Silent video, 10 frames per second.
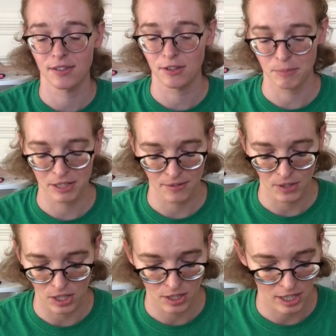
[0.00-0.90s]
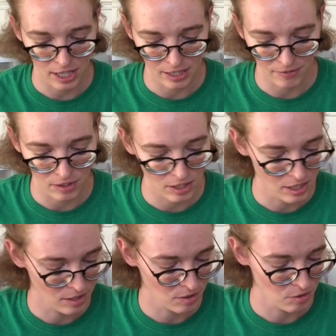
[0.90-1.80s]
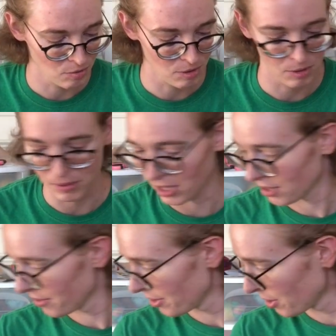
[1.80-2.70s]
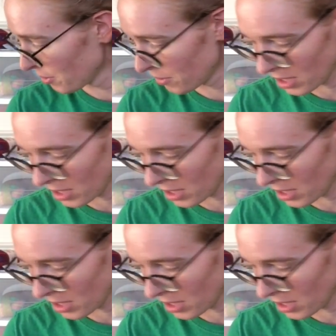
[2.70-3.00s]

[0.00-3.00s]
little bits of yarn. I definitely need to deal with this. So